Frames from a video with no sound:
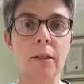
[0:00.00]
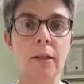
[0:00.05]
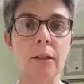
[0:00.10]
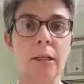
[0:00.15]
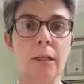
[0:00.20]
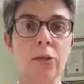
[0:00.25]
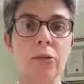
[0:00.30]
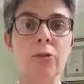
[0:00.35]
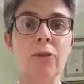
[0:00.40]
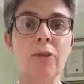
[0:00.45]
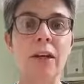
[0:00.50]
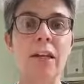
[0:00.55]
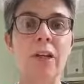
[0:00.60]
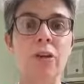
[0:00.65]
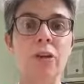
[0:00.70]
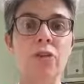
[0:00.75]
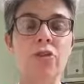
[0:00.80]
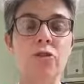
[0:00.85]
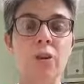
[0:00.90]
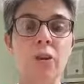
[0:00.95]
You don't feel
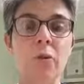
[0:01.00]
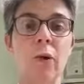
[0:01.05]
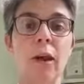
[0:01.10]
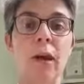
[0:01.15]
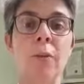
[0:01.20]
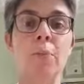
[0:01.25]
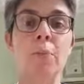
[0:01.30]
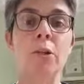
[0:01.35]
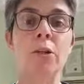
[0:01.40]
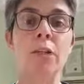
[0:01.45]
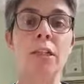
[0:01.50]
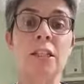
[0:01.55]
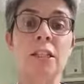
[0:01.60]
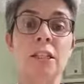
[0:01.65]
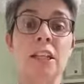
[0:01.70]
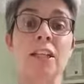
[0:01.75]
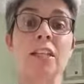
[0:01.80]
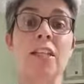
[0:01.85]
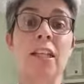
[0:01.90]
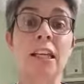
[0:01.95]
good straight away, but it's
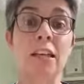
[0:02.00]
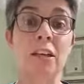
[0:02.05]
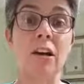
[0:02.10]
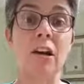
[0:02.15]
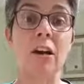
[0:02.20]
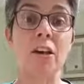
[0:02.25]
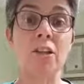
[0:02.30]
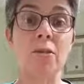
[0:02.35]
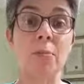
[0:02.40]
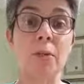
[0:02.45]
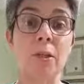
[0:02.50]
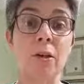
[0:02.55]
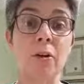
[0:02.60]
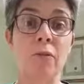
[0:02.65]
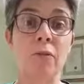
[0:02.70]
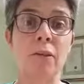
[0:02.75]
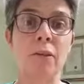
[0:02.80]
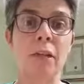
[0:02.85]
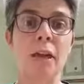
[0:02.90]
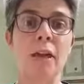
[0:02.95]
just the acknowledgement of it.